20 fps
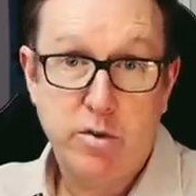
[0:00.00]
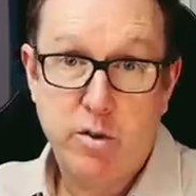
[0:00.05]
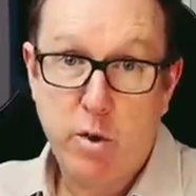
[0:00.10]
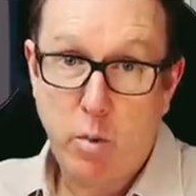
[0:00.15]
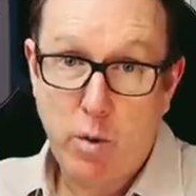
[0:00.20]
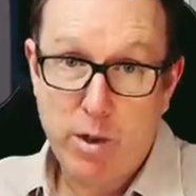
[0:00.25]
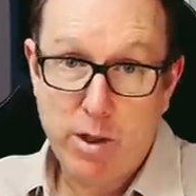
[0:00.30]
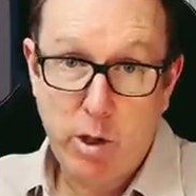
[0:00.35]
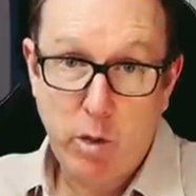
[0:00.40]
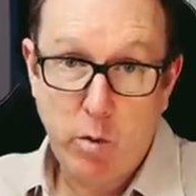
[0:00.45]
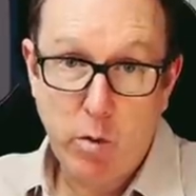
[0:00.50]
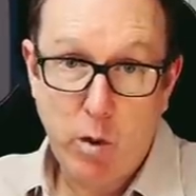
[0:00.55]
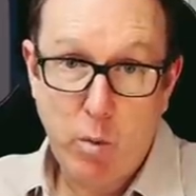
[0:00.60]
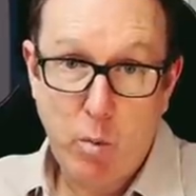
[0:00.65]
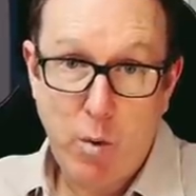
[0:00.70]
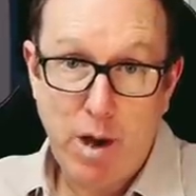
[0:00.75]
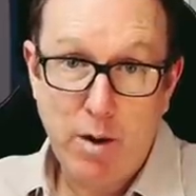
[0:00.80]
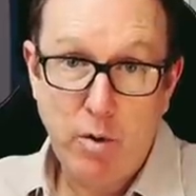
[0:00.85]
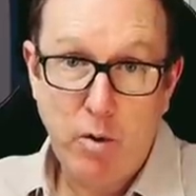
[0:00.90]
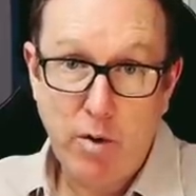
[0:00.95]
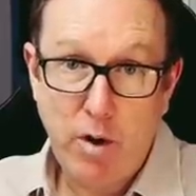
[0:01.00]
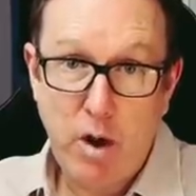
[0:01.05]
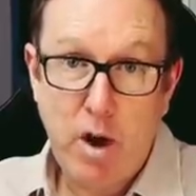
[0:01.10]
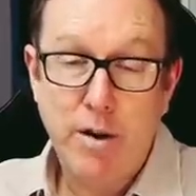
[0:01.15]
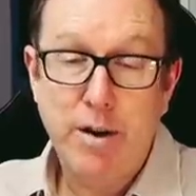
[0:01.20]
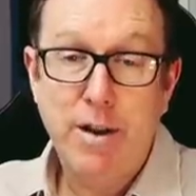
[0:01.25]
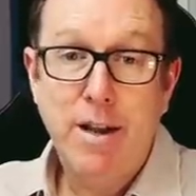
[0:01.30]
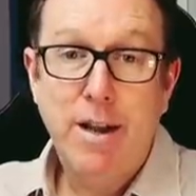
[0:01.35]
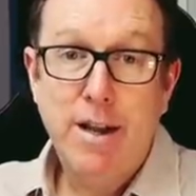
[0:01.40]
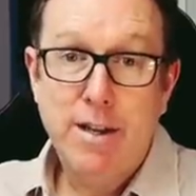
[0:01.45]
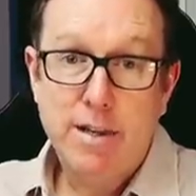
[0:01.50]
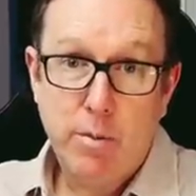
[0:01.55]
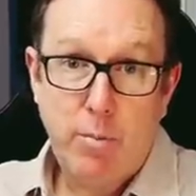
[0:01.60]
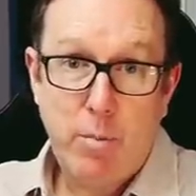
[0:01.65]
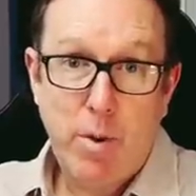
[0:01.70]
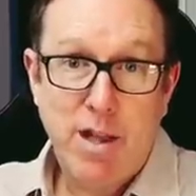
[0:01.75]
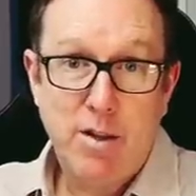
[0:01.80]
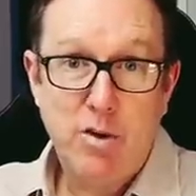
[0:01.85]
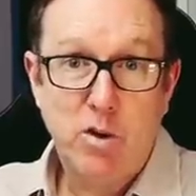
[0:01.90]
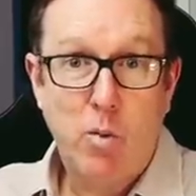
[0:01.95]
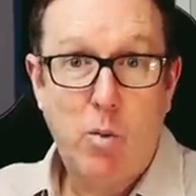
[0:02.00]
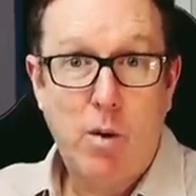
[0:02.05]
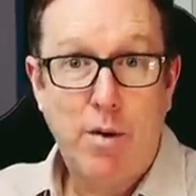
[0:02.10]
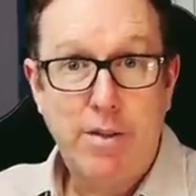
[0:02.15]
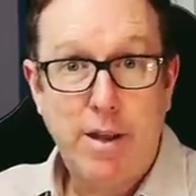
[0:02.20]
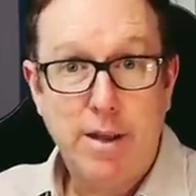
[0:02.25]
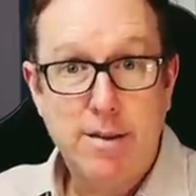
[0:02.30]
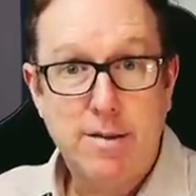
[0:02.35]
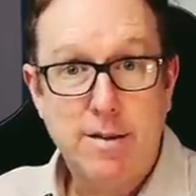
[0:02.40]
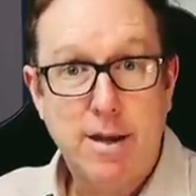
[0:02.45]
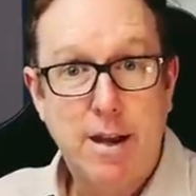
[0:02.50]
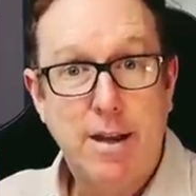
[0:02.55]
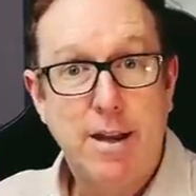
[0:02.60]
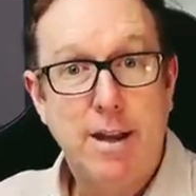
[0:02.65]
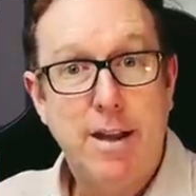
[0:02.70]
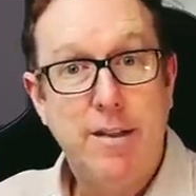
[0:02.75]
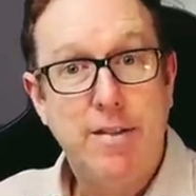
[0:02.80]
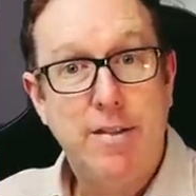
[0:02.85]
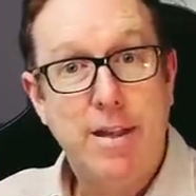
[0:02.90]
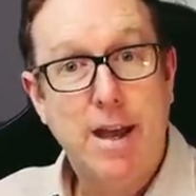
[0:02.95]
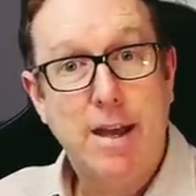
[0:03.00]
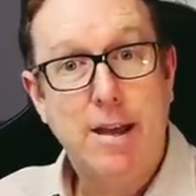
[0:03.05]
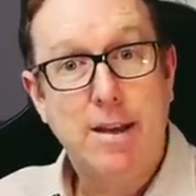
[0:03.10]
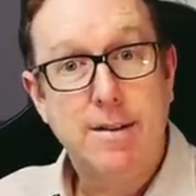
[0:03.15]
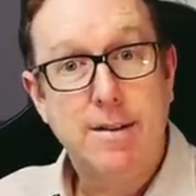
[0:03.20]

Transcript: So whether you are one or not depends on what they say in that